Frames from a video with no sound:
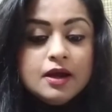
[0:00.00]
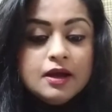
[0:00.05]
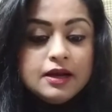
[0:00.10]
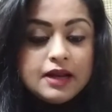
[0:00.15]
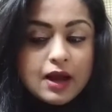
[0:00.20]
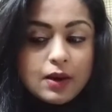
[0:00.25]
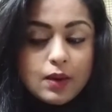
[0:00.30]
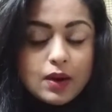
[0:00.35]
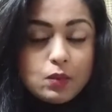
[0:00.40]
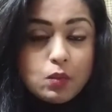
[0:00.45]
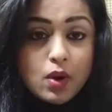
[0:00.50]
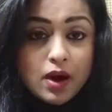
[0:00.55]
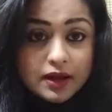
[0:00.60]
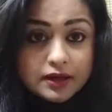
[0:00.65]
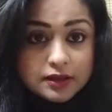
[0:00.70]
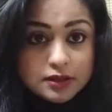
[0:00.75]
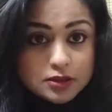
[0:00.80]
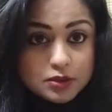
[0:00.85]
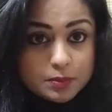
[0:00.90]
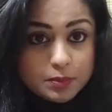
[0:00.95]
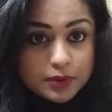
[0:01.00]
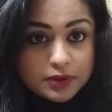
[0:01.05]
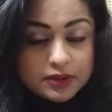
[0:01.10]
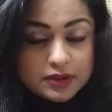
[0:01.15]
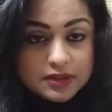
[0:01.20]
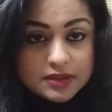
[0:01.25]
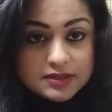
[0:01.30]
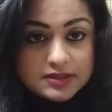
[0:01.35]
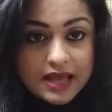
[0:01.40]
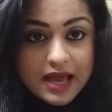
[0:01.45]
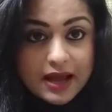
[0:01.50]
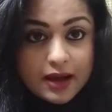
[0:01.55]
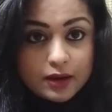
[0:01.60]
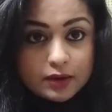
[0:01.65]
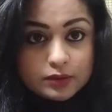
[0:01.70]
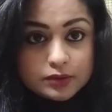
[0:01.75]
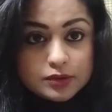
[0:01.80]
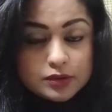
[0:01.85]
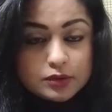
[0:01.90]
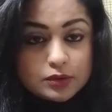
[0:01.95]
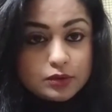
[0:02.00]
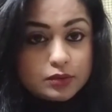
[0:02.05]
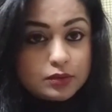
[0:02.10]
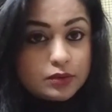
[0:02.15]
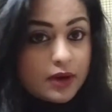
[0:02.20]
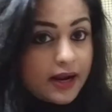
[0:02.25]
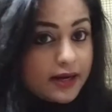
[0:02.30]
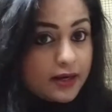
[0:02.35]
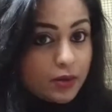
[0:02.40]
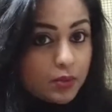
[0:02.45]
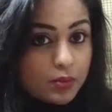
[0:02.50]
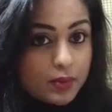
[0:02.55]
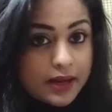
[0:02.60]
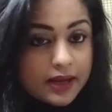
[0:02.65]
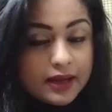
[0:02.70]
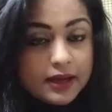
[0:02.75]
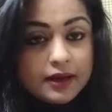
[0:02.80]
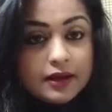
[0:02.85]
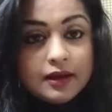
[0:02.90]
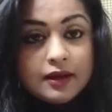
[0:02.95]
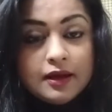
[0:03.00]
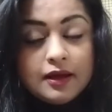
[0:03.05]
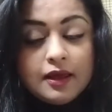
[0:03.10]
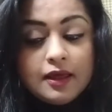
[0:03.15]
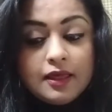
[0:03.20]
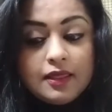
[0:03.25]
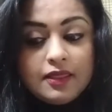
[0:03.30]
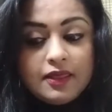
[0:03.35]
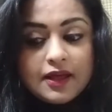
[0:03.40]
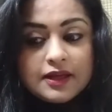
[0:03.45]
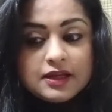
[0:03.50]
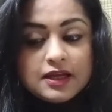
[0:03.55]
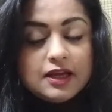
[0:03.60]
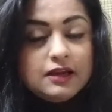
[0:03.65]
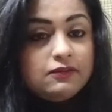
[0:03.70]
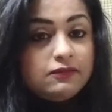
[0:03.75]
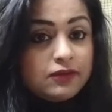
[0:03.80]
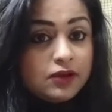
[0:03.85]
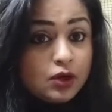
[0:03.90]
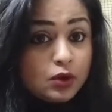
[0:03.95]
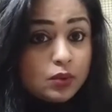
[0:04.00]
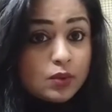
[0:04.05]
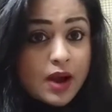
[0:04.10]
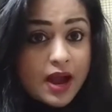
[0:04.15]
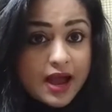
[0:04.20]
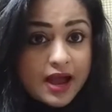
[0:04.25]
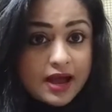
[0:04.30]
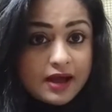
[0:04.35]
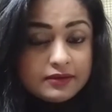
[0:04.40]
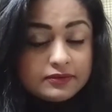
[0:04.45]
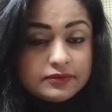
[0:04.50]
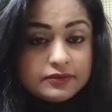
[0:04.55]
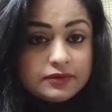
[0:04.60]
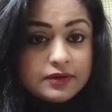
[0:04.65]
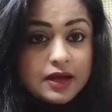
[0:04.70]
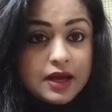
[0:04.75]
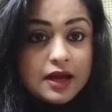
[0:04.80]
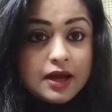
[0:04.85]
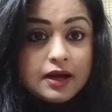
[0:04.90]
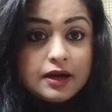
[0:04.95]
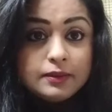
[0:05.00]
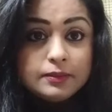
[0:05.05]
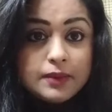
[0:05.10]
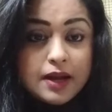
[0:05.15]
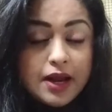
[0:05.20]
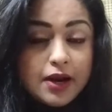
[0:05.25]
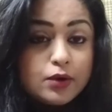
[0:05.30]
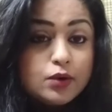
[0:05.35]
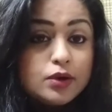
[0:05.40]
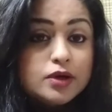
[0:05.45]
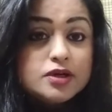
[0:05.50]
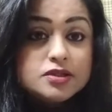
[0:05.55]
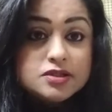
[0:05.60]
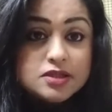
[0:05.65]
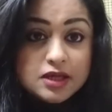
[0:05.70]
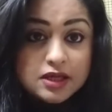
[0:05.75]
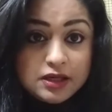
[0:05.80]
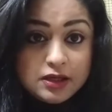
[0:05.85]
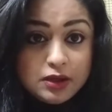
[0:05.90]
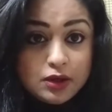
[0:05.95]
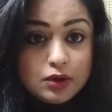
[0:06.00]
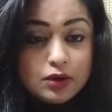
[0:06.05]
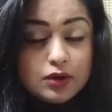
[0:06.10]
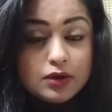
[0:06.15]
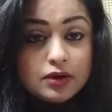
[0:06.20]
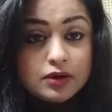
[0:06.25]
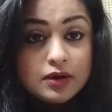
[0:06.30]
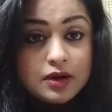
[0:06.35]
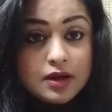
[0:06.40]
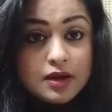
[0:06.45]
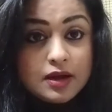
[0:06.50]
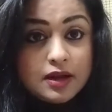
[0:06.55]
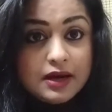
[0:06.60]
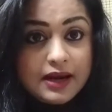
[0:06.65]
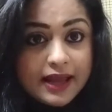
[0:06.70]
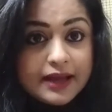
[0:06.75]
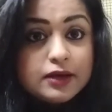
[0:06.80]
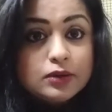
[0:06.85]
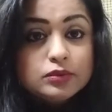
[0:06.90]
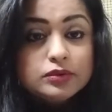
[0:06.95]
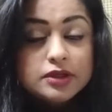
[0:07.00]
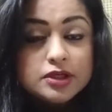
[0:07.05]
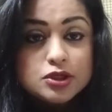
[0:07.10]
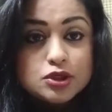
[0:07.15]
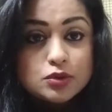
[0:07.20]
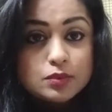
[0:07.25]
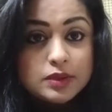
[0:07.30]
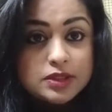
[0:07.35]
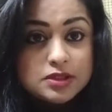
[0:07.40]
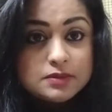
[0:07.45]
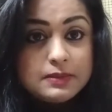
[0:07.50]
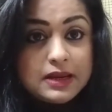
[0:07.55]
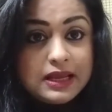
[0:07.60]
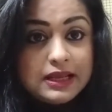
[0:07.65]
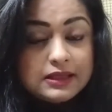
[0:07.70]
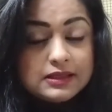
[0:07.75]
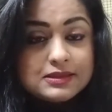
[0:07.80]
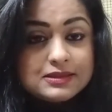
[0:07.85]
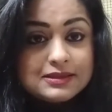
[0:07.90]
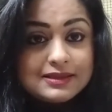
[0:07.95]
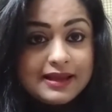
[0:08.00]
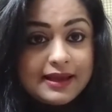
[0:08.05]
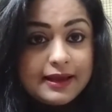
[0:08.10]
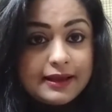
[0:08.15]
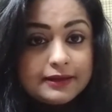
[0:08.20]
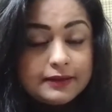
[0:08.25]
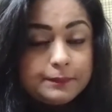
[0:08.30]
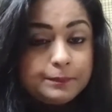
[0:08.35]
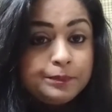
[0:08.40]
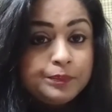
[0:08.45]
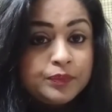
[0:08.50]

Now, I want to put this out right away that if you have errors in your language, which means that